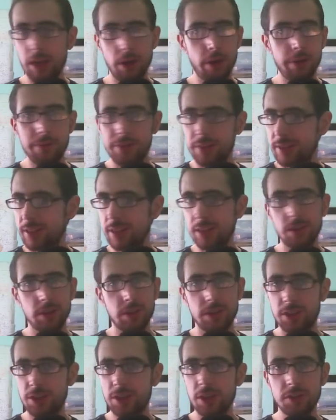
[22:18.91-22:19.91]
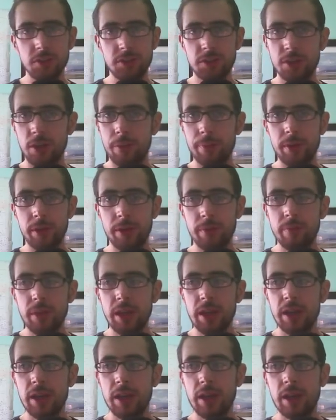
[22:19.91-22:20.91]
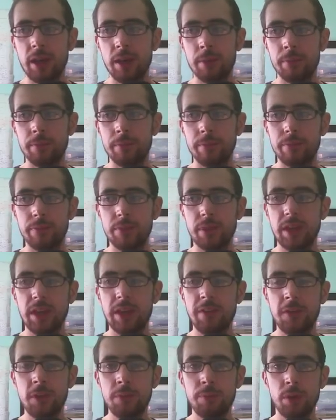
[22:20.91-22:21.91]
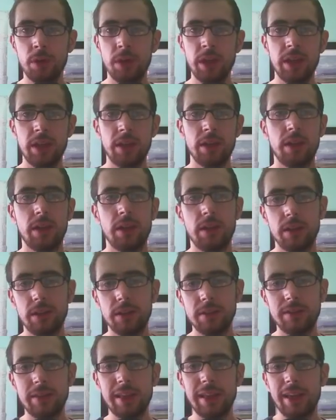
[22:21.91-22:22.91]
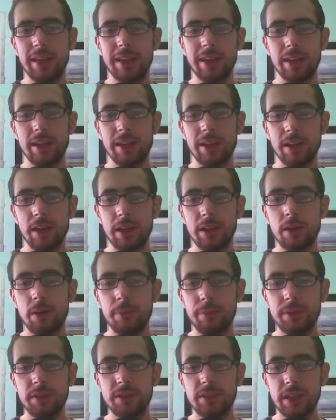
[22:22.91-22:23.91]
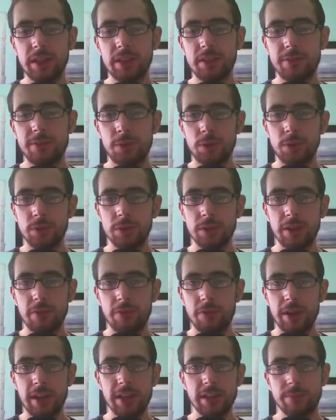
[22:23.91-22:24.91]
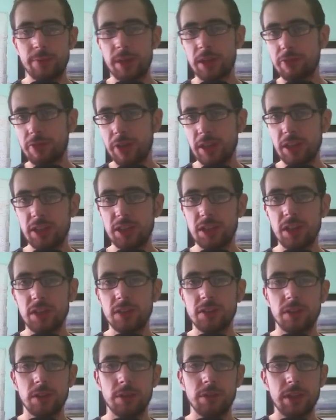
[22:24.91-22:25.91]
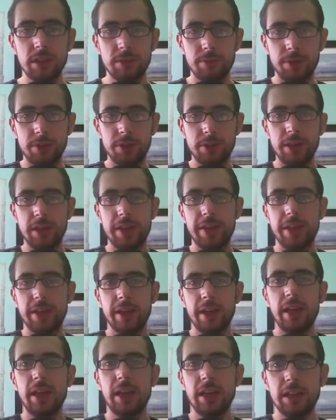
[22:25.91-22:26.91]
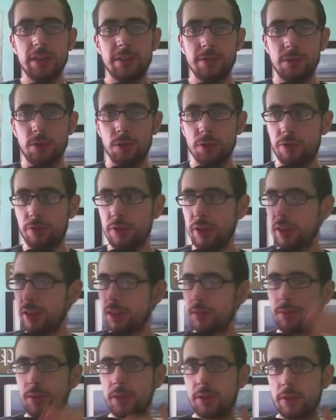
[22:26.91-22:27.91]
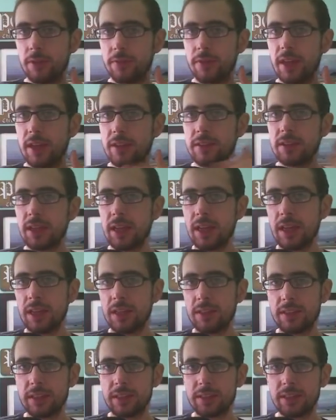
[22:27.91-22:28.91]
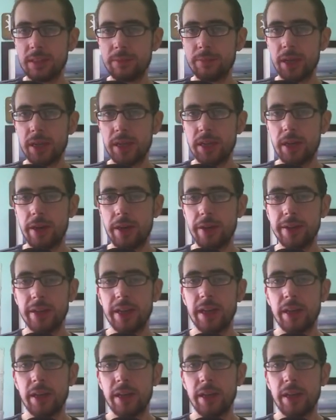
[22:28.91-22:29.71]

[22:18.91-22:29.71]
Obviously not a showstopper. If you put in, it compensates for different aspect ratios. So this monitor here is 4:3. This monitor over there is 16:9.